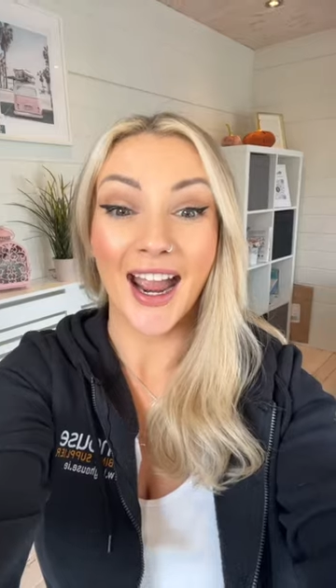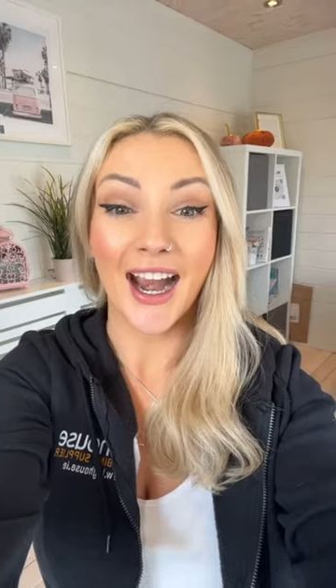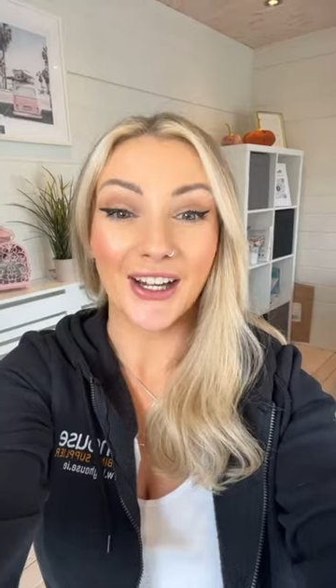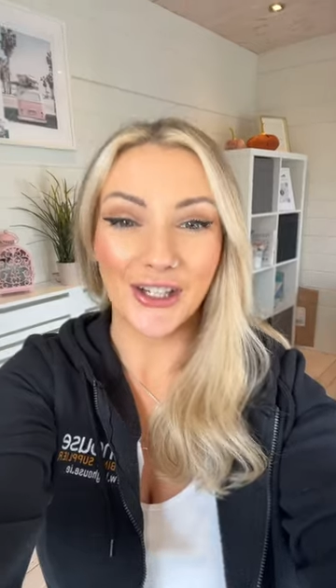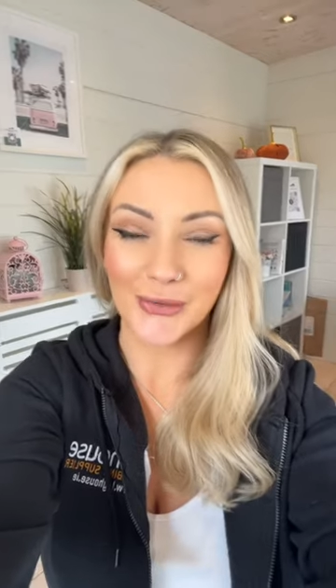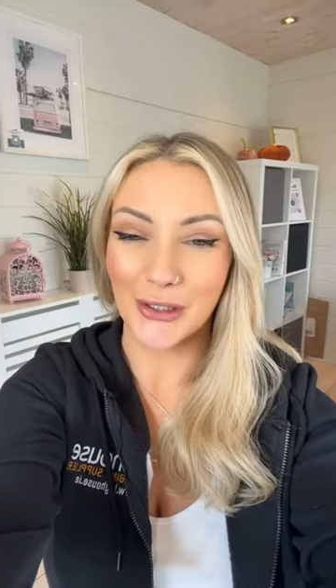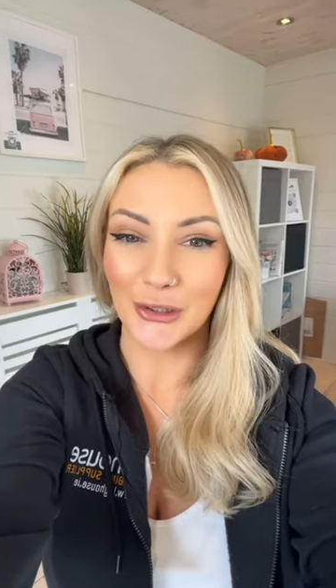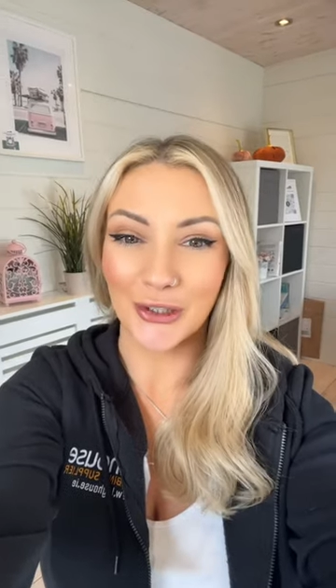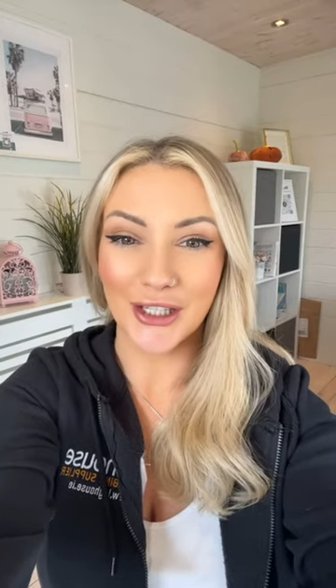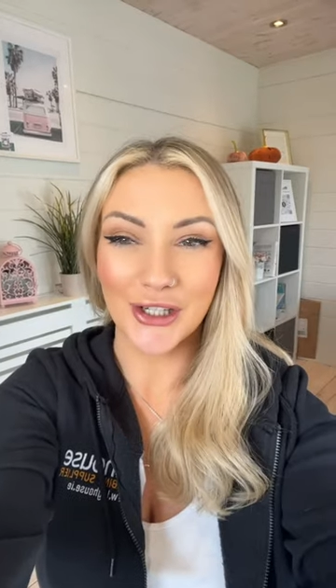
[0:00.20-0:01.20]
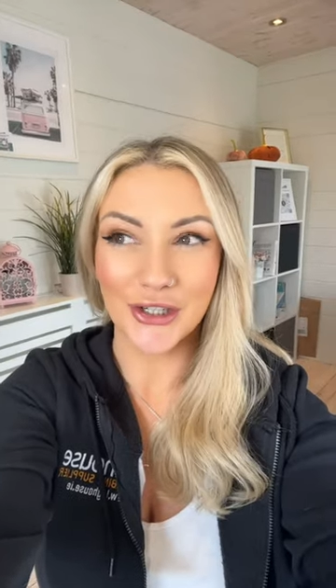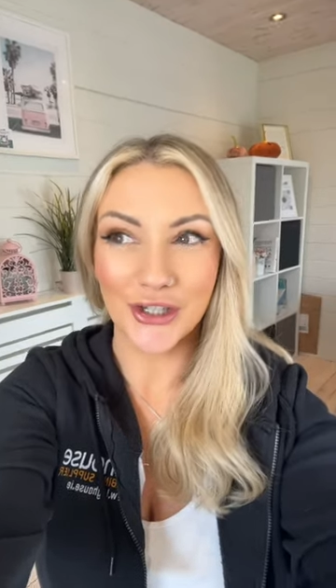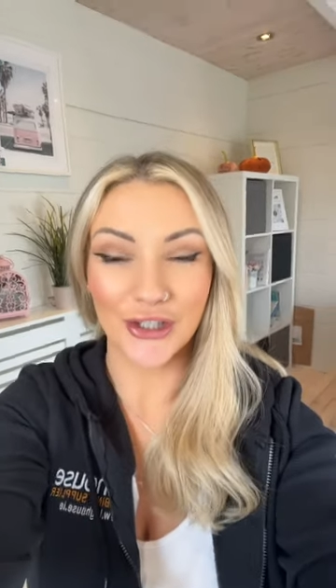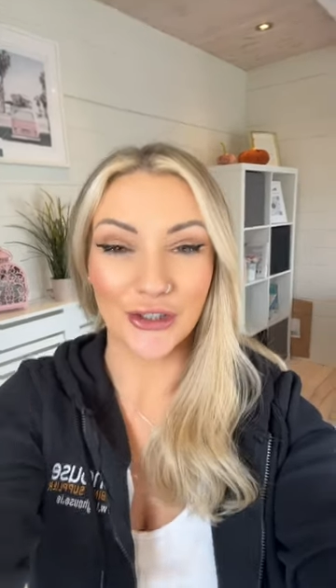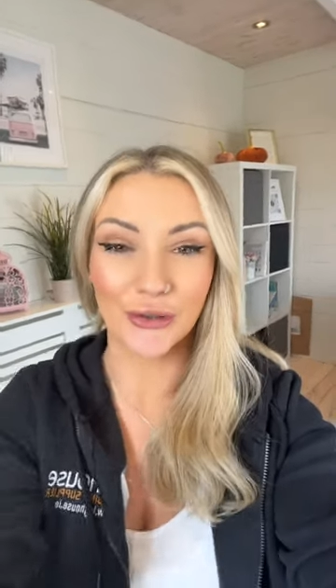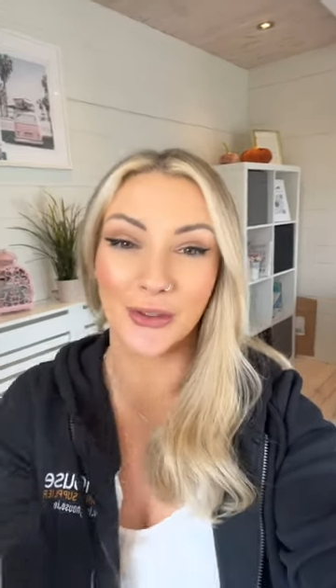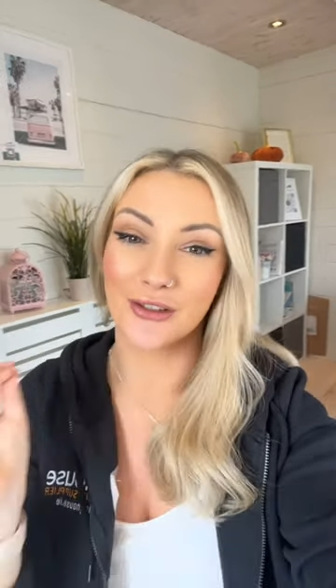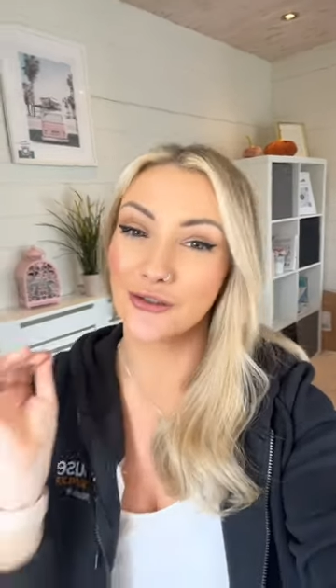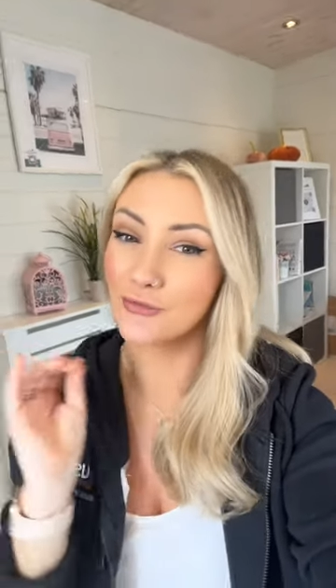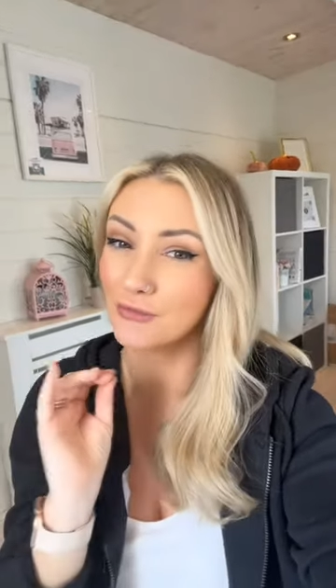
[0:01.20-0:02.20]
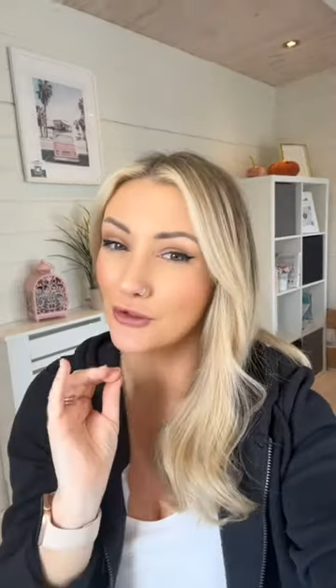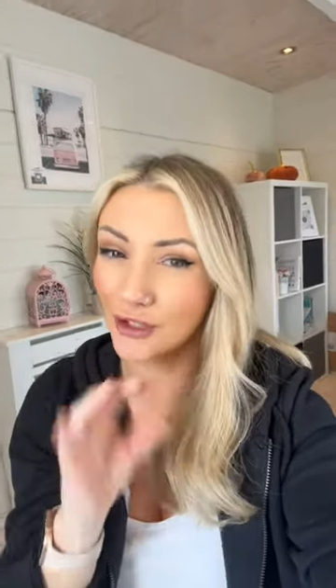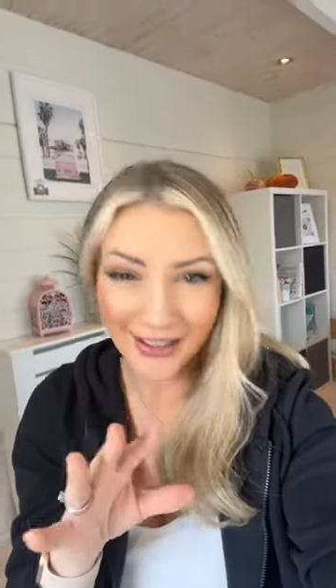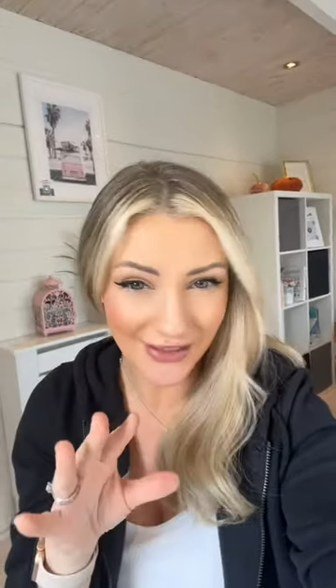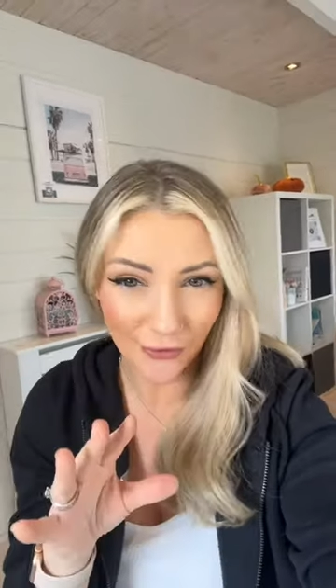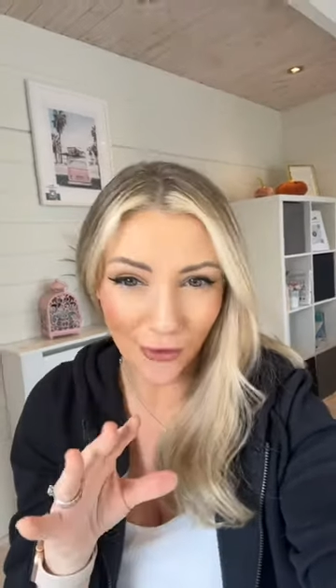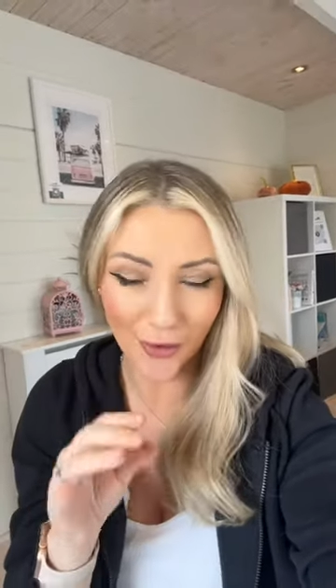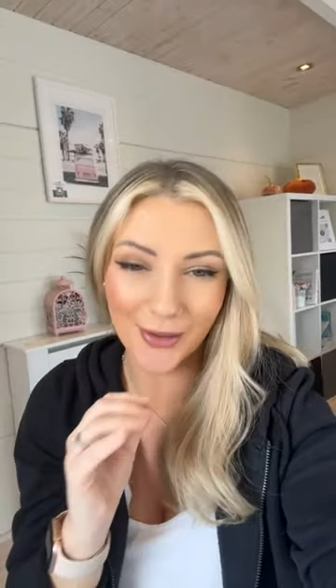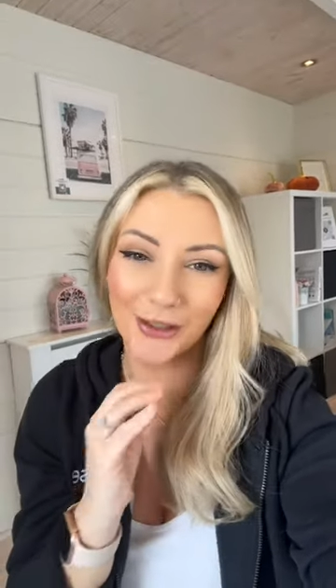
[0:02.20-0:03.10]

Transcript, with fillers: are you looking to transform